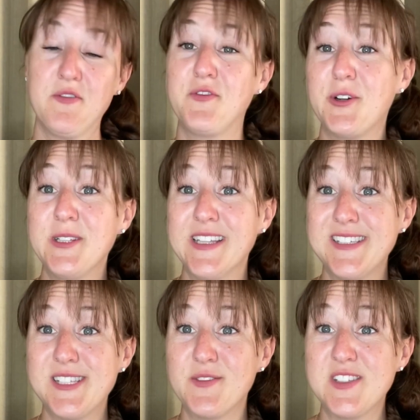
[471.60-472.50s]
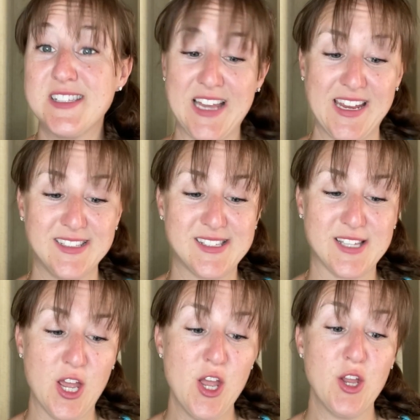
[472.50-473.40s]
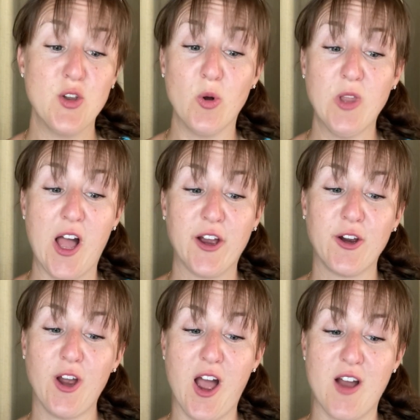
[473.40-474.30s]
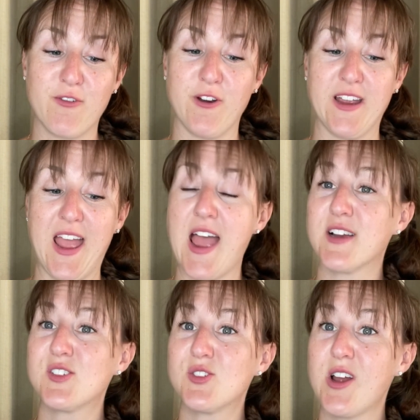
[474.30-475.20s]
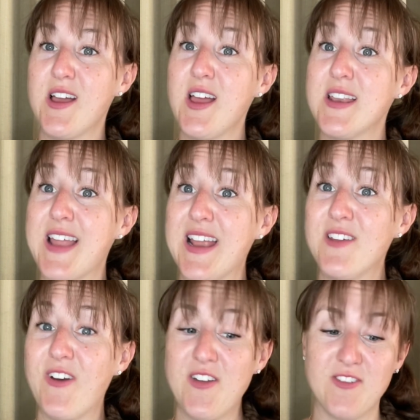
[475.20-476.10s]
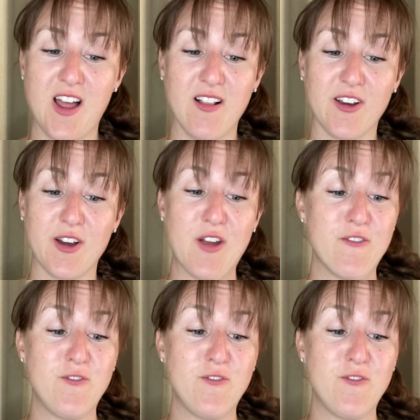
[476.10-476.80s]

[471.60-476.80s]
Full list of states no longer offering extra $95